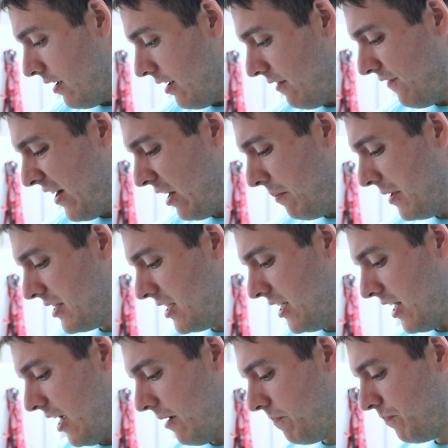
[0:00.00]
A very busy
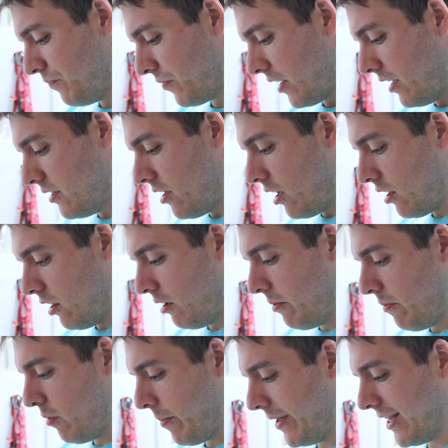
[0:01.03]
day. Talk a little
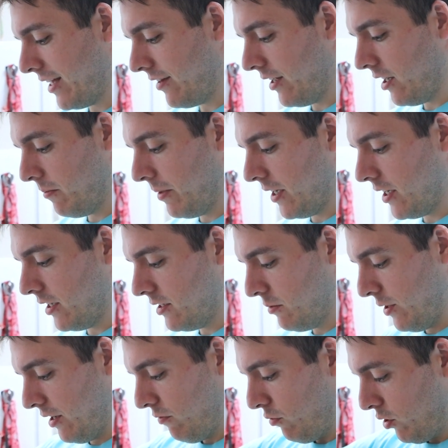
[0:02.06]
bit more about that later because
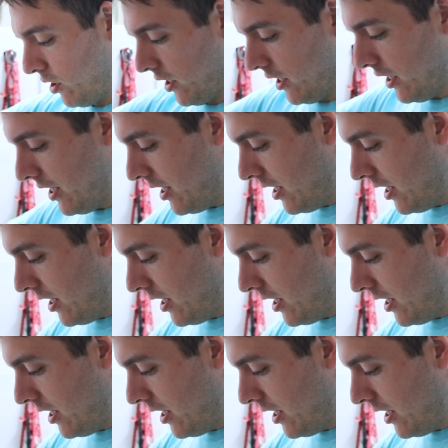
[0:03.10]
we had a really